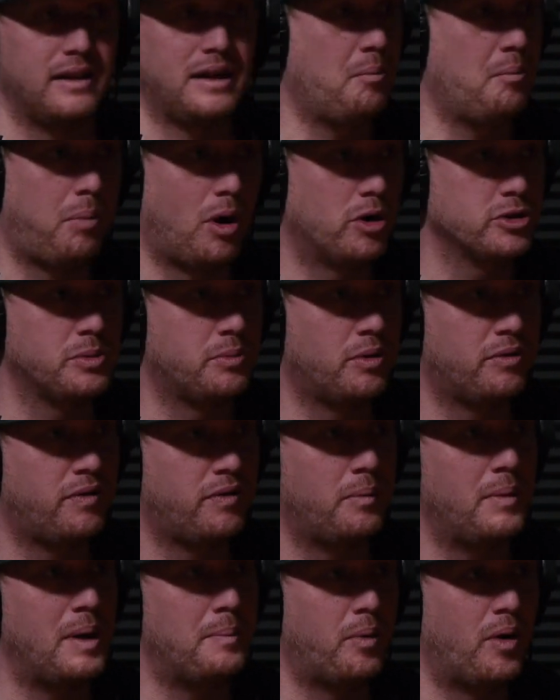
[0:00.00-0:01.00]
impossible
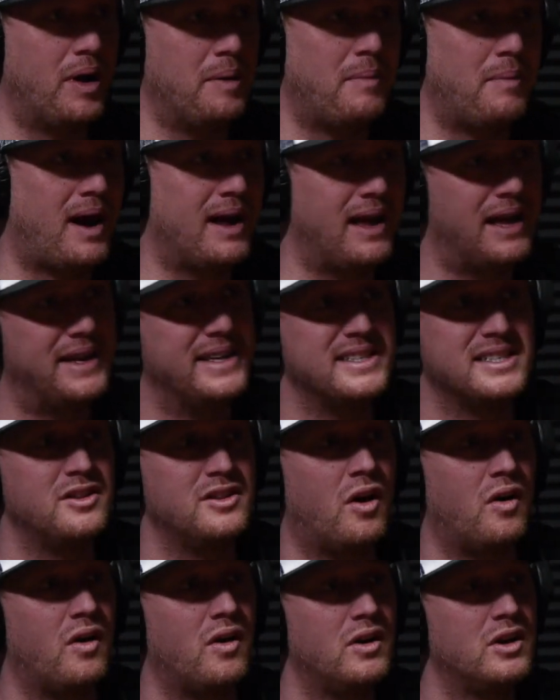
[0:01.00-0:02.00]
for me, but in my head it's
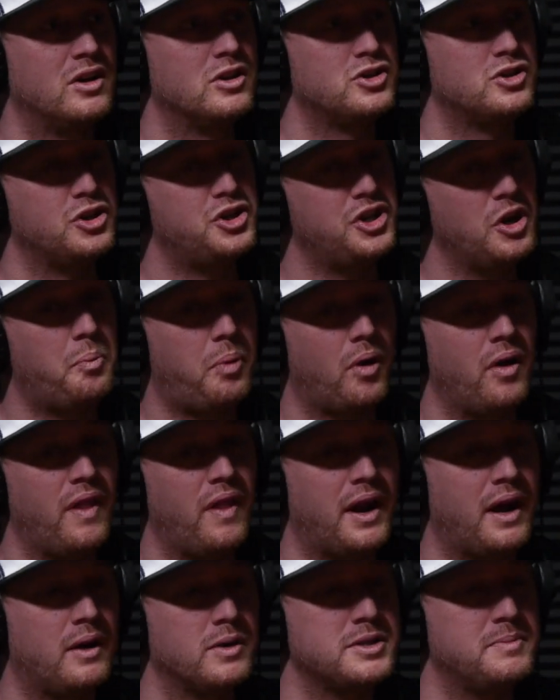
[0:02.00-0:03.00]
not. Yeah. So she'll point
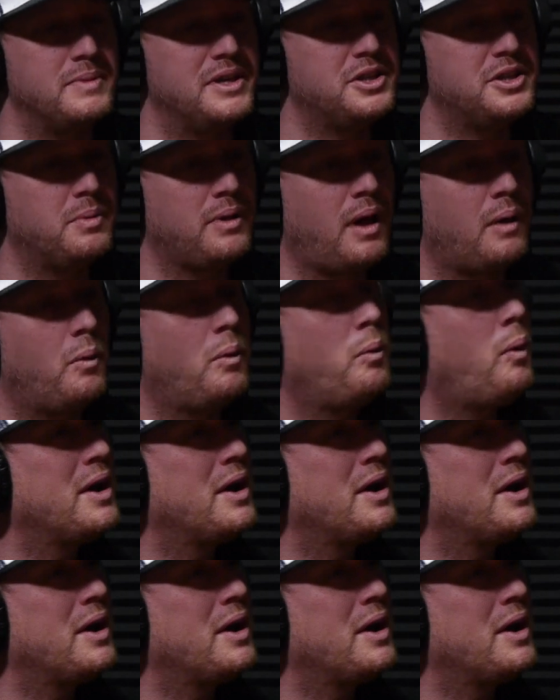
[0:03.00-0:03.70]
that out to me and she'll be like, well, why